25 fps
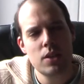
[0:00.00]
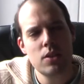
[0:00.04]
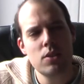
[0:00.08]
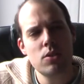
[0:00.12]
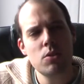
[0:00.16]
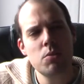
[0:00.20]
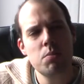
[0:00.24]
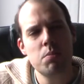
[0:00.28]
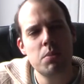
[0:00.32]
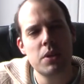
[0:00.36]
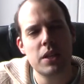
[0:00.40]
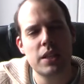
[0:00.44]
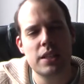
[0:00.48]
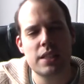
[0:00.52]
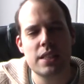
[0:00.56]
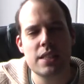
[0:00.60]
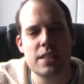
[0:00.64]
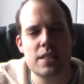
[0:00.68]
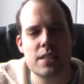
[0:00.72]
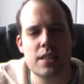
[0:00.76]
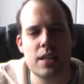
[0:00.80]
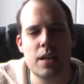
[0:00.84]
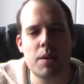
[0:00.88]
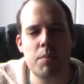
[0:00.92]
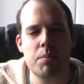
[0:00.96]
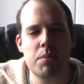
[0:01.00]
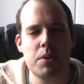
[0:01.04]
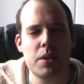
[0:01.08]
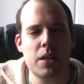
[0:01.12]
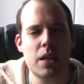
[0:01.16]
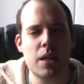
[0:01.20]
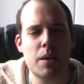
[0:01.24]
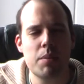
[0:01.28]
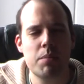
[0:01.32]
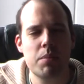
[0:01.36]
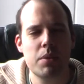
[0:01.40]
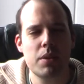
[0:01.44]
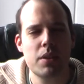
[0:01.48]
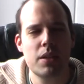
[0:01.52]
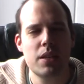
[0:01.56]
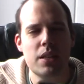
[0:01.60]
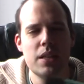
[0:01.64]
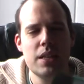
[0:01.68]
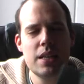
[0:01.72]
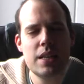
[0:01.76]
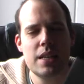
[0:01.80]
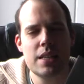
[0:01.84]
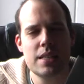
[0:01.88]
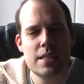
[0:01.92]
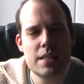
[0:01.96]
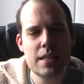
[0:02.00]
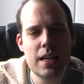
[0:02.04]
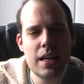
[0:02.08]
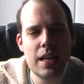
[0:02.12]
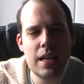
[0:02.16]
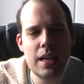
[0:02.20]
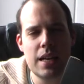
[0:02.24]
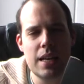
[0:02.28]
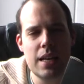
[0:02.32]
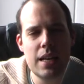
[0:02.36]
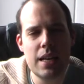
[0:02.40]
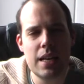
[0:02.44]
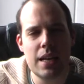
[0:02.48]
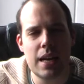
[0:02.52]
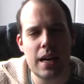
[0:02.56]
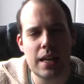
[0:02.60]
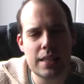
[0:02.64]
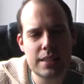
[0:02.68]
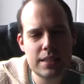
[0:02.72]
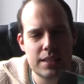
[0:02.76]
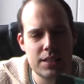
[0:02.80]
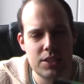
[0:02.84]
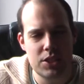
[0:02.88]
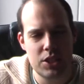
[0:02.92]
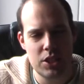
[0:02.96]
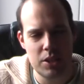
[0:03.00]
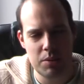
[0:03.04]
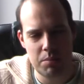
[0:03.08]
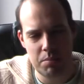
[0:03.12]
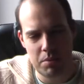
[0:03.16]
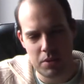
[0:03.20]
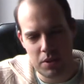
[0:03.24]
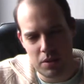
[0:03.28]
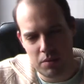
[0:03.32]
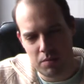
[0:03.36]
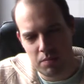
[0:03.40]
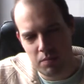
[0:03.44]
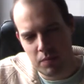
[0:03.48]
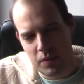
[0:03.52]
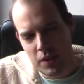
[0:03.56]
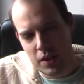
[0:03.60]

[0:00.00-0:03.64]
do pick this copy up, it's a lot cheaper.